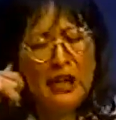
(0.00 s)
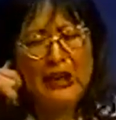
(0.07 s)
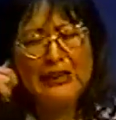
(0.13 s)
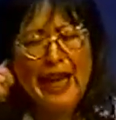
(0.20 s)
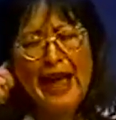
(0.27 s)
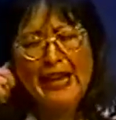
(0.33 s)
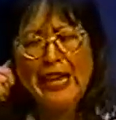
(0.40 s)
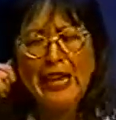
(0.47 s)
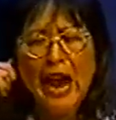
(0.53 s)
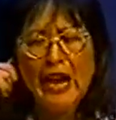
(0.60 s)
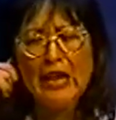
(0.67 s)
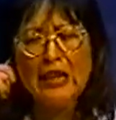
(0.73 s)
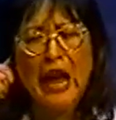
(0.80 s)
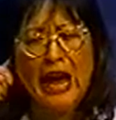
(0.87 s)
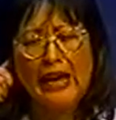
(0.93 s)
are Daddy and
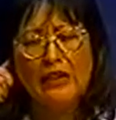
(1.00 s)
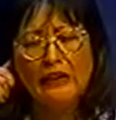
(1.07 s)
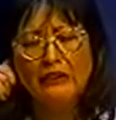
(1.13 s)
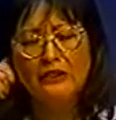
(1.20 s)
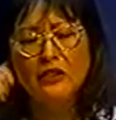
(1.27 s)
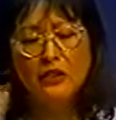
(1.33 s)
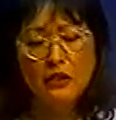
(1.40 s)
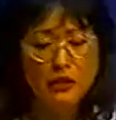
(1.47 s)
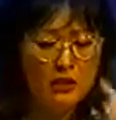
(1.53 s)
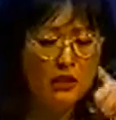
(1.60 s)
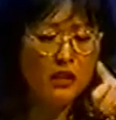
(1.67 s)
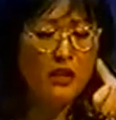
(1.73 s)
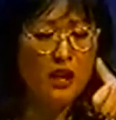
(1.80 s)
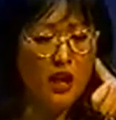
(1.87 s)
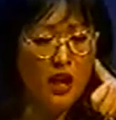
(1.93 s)
I alike?
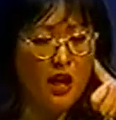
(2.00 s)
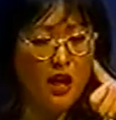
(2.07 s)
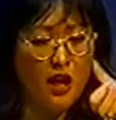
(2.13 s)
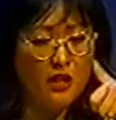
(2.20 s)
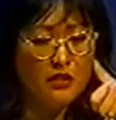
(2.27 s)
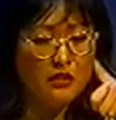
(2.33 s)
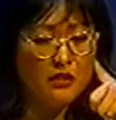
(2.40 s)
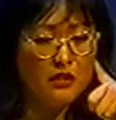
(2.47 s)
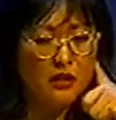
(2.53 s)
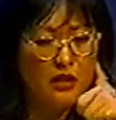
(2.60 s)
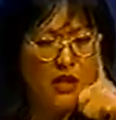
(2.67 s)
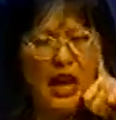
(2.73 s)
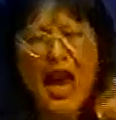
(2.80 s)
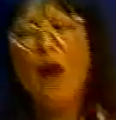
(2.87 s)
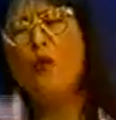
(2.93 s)
Yeah.
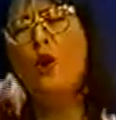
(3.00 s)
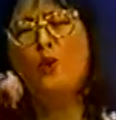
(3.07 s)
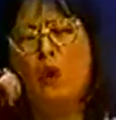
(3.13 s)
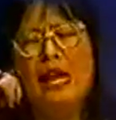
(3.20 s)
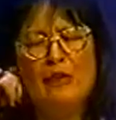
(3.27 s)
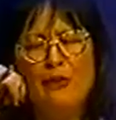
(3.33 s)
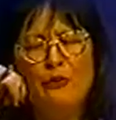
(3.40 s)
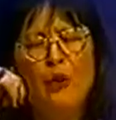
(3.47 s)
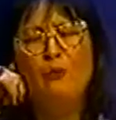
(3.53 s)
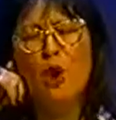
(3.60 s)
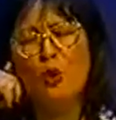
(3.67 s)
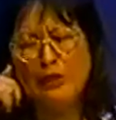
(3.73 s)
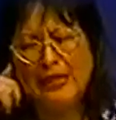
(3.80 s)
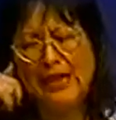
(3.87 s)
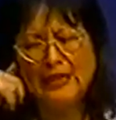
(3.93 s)
How are we even
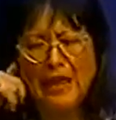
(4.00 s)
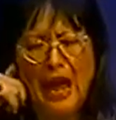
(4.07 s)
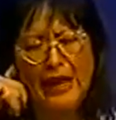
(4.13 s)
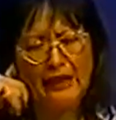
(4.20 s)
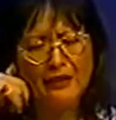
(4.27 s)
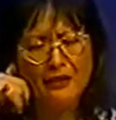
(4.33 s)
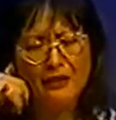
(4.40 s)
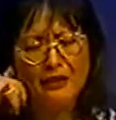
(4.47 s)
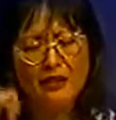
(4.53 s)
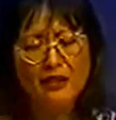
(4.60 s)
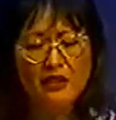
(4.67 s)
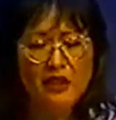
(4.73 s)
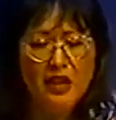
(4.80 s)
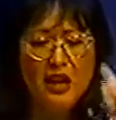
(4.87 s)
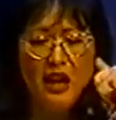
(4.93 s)
remotely alike?
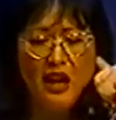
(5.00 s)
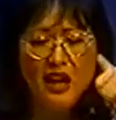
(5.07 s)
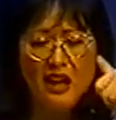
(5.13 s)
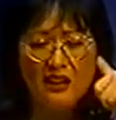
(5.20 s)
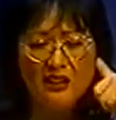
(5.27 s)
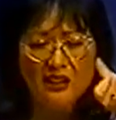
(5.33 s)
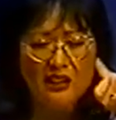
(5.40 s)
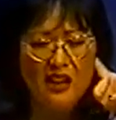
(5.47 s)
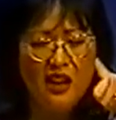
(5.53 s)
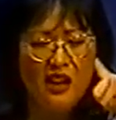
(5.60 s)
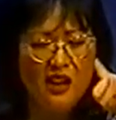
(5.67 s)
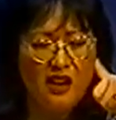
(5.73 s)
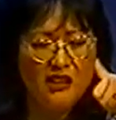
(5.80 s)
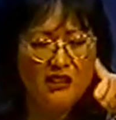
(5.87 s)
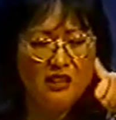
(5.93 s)
I don't
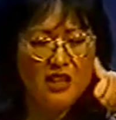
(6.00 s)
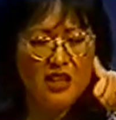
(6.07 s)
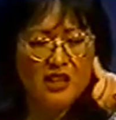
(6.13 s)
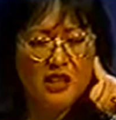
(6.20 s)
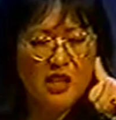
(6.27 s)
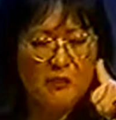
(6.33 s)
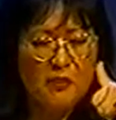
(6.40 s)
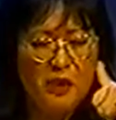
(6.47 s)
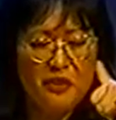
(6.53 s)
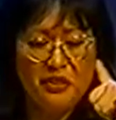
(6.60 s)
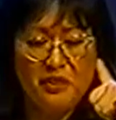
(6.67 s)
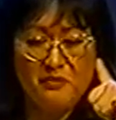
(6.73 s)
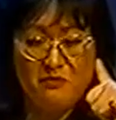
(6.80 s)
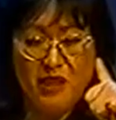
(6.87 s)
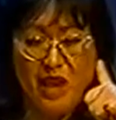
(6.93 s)
know. You're both
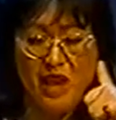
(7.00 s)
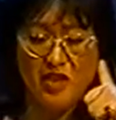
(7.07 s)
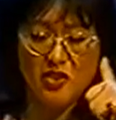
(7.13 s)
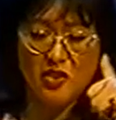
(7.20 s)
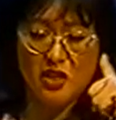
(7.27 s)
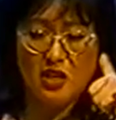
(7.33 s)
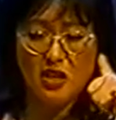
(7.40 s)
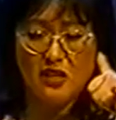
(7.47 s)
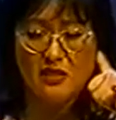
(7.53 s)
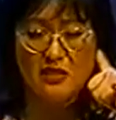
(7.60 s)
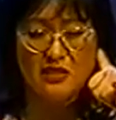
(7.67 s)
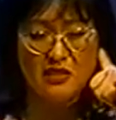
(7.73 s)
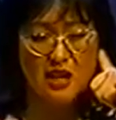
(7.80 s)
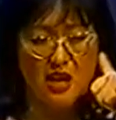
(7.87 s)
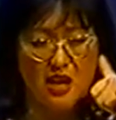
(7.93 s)
obnoxious,
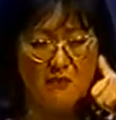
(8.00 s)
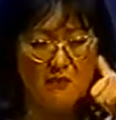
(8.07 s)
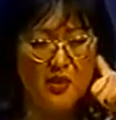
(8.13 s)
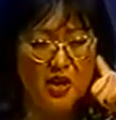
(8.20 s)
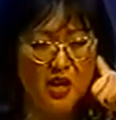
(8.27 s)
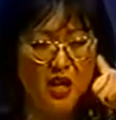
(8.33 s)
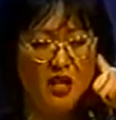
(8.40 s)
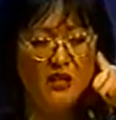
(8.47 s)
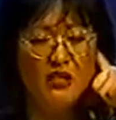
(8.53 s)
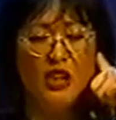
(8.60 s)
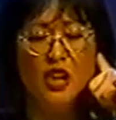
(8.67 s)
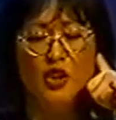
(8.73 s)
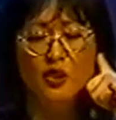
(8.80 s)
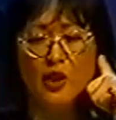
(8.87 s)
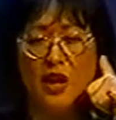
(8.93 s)
stubborn,
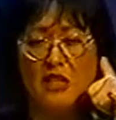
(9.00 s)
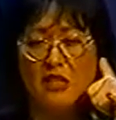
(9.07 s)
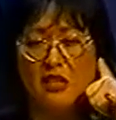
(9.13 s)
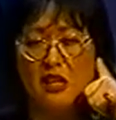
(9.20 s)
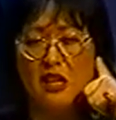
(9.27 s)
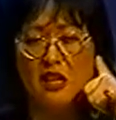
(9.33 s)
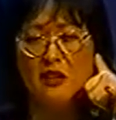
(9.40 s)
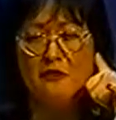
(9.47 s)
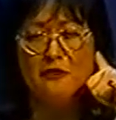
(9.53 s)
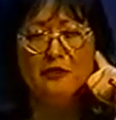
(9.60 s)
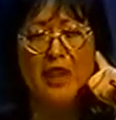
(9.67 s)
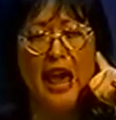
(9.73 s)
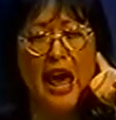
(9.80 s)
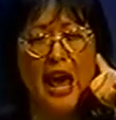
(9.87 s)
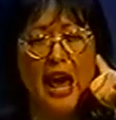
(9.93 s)
aggressive,
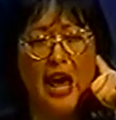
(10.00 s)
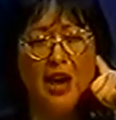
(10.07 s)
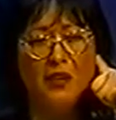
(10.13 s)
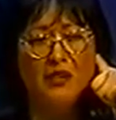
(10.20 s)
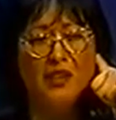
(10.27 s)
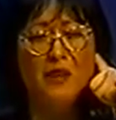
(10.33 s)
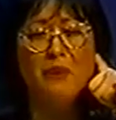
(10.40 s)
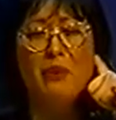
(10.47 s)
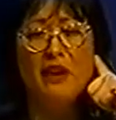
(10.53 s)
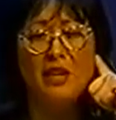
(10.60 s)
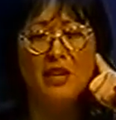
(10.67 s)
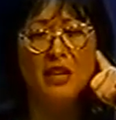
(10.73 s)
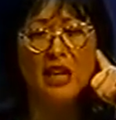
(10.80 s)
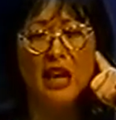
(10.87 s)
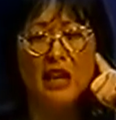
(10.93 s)
loud,
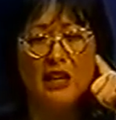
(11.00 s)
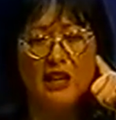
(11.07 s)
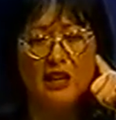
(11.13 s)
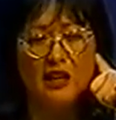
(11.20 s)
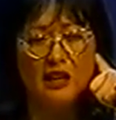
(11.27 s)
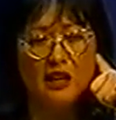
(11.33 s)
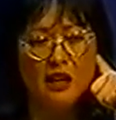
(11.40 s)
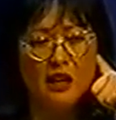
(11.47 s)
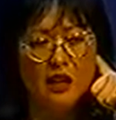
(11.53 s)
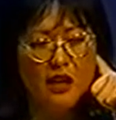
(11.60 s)
opinionated.